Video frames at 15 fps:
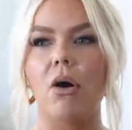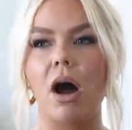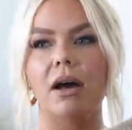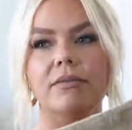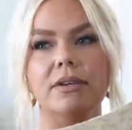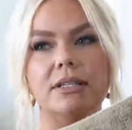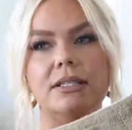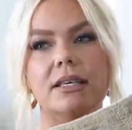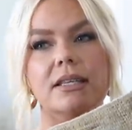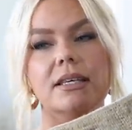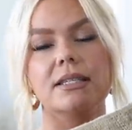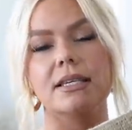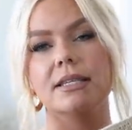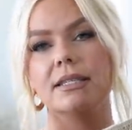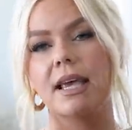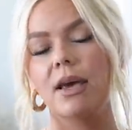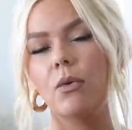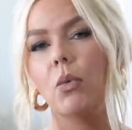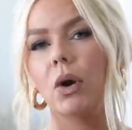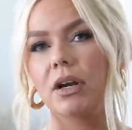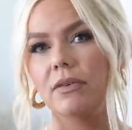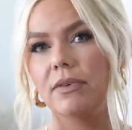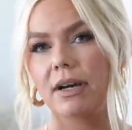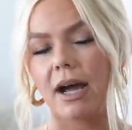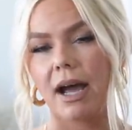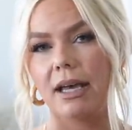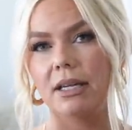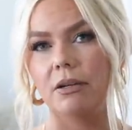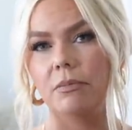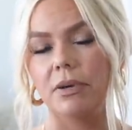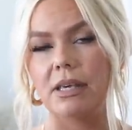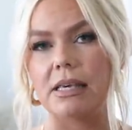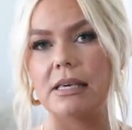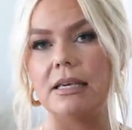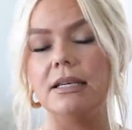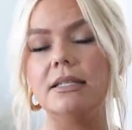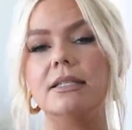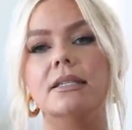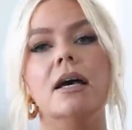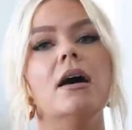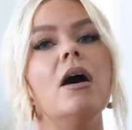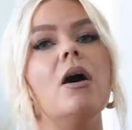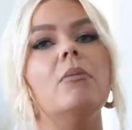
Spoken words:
Obviously, this is a one-of-a-kind piece,